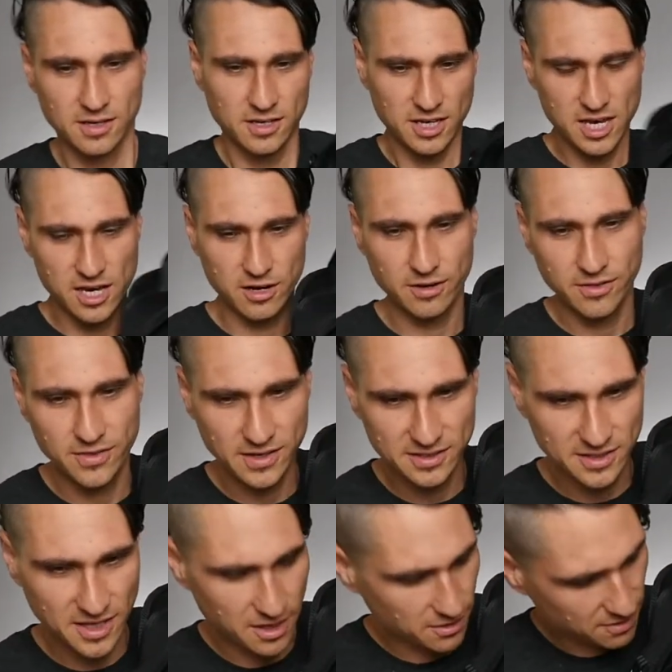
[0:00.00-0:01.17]
here, the
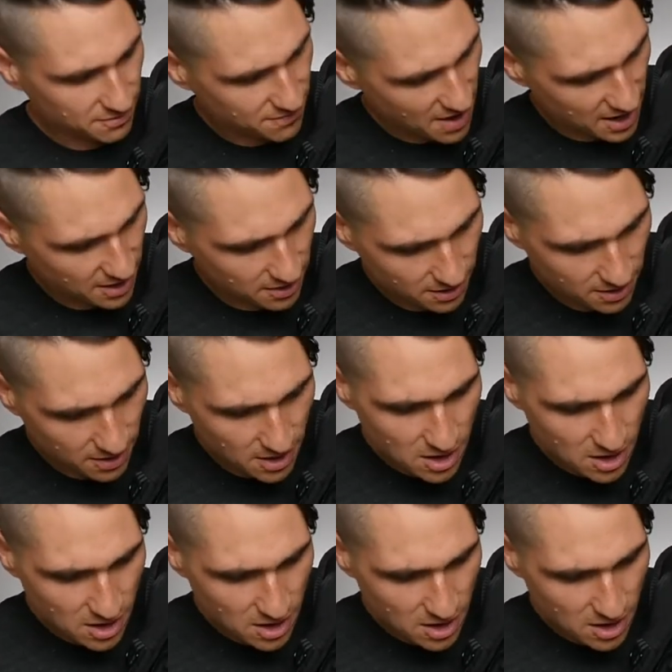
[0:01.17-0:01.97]
center divider,